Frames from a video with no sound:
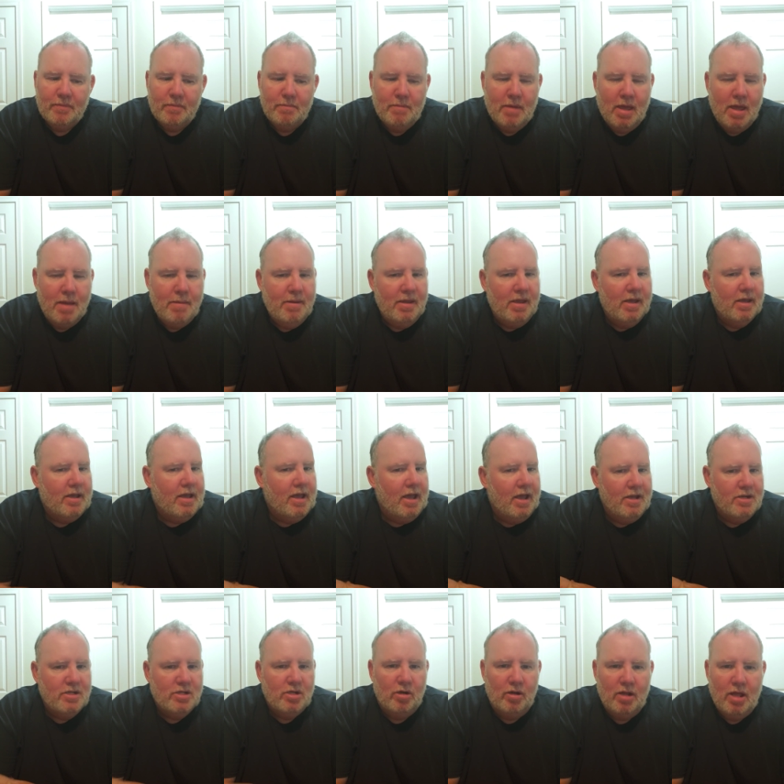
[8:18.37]
maybe
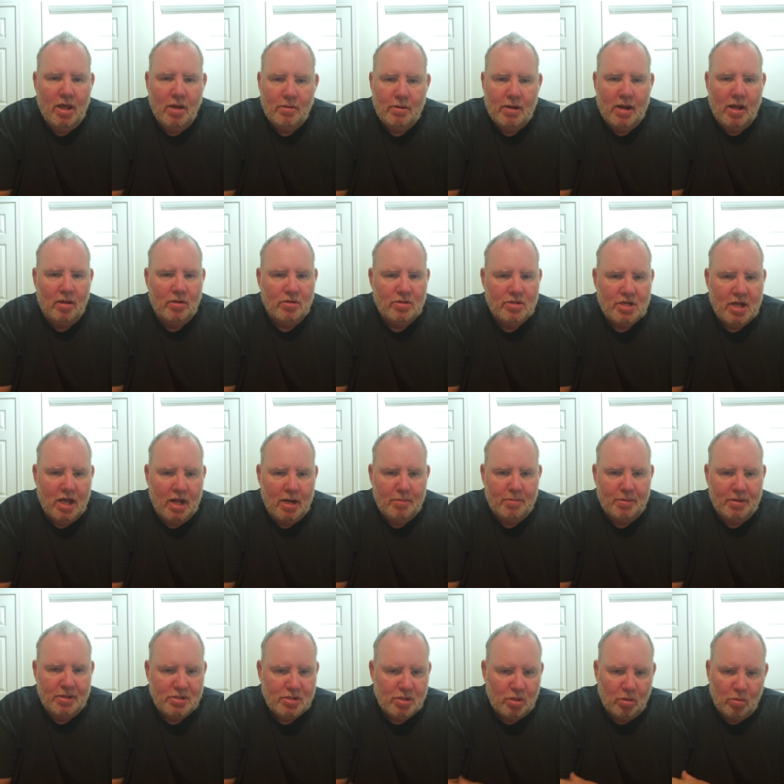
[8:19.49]
occasionally I went out and shot a
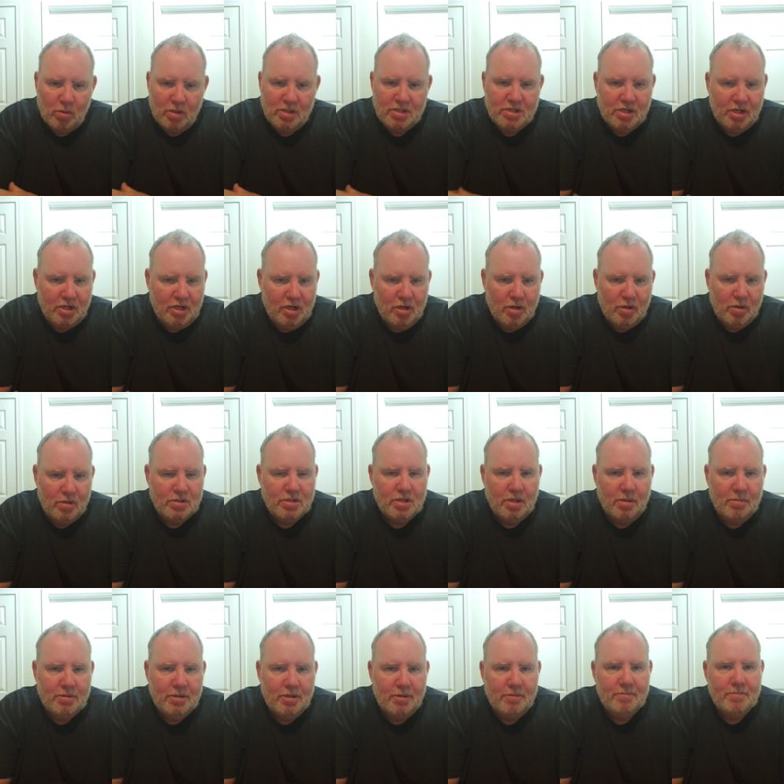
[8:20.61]
pistol once a year or
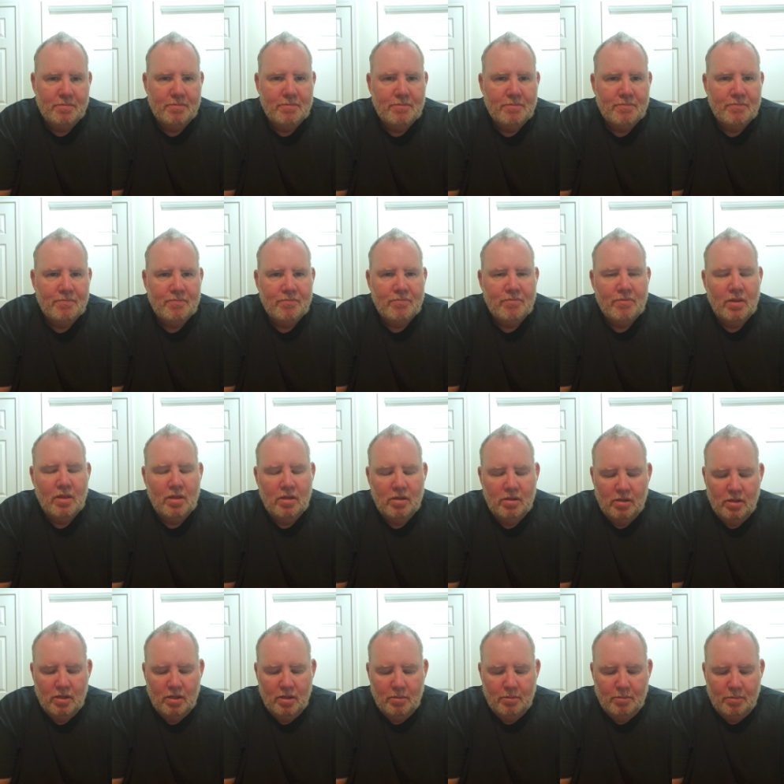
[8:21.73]
something.
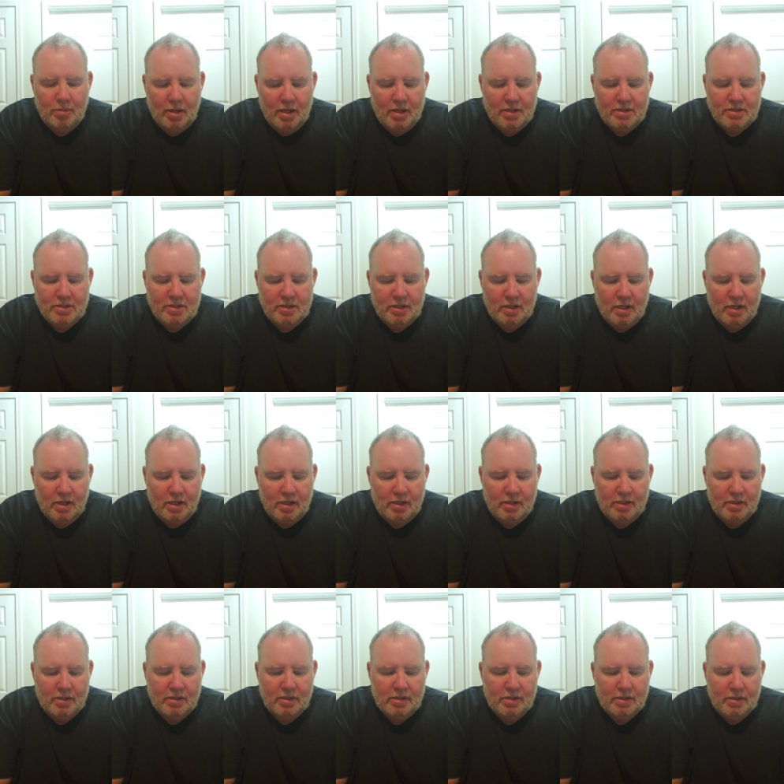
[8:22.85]
But
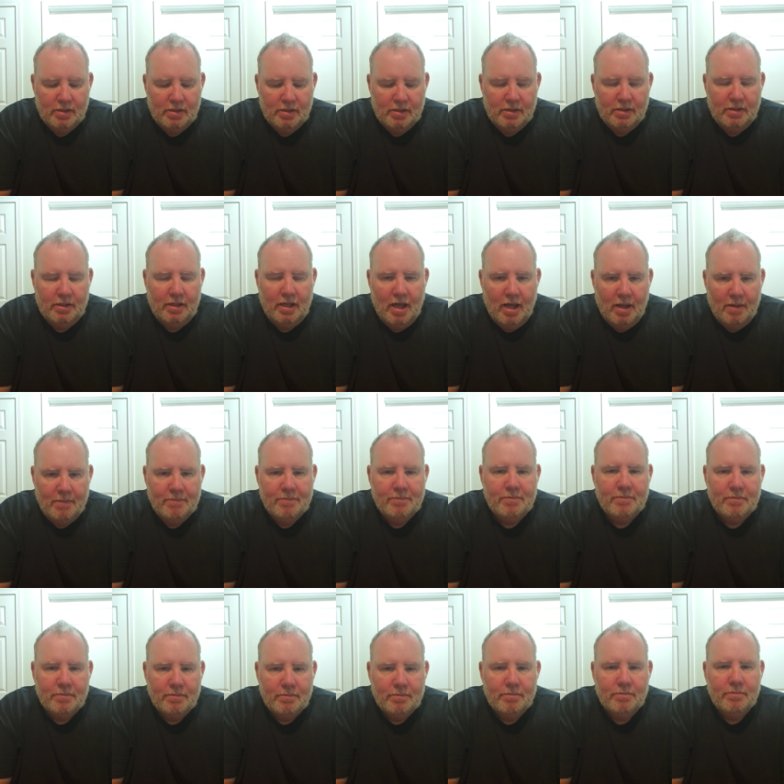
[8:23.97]
yeah,
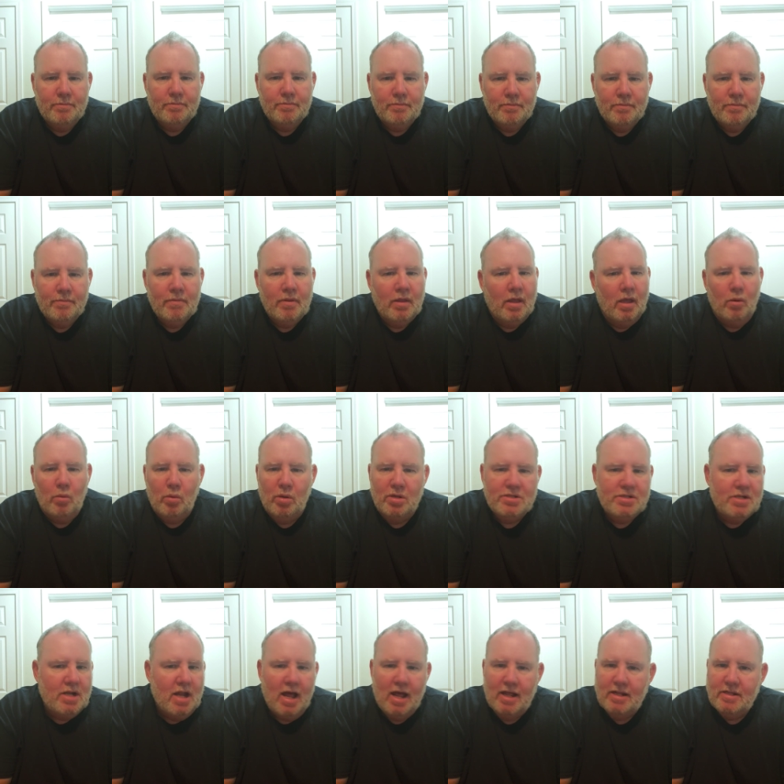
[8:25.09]
I
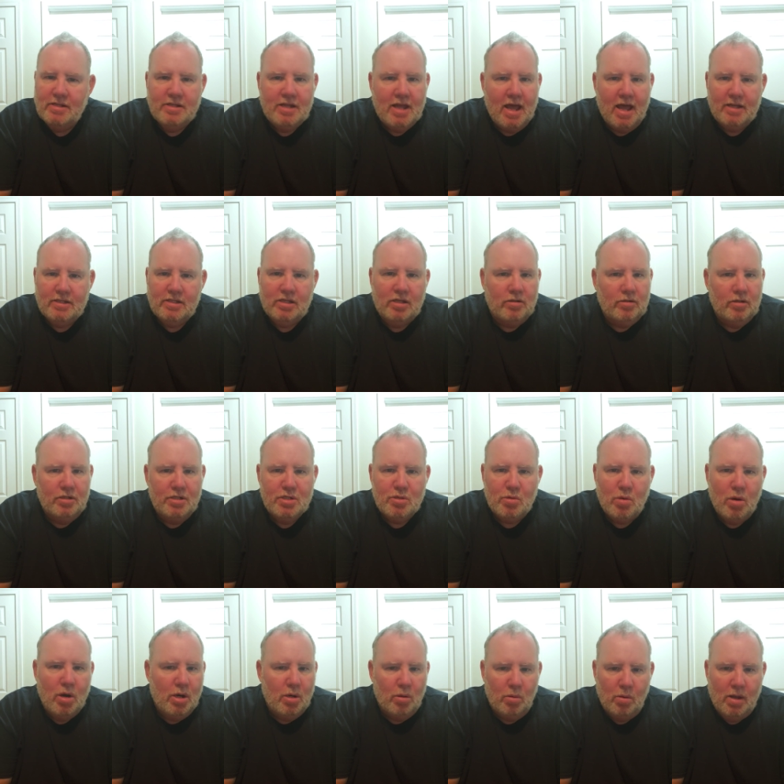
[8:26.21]
was not tactically
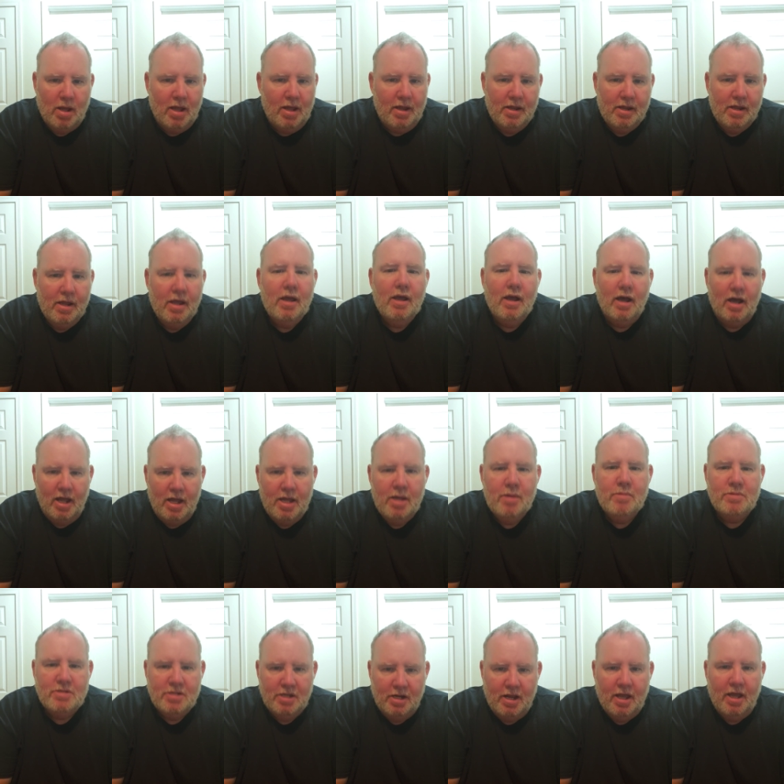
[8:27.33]
squared away. I am
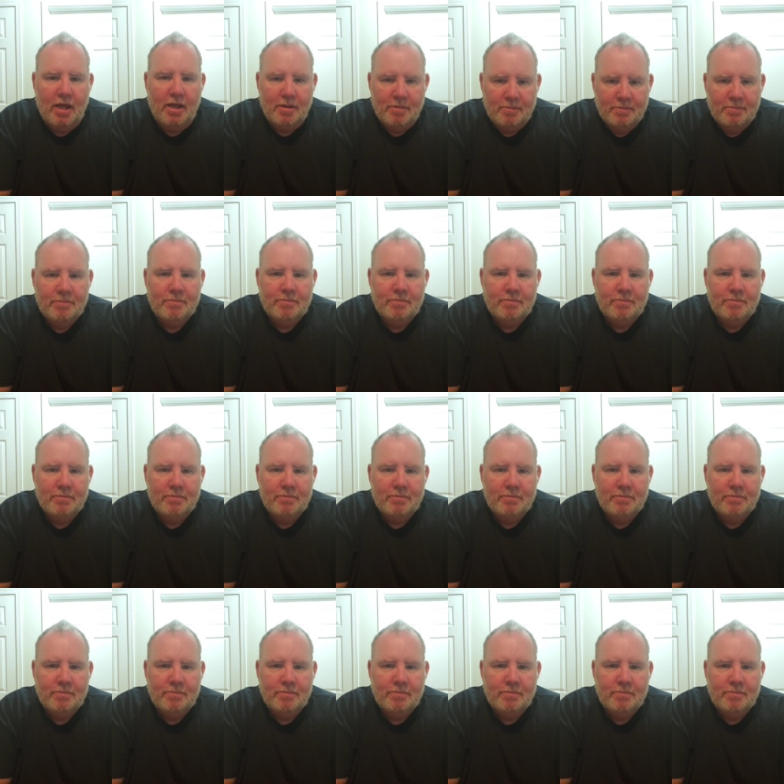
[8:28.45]
today,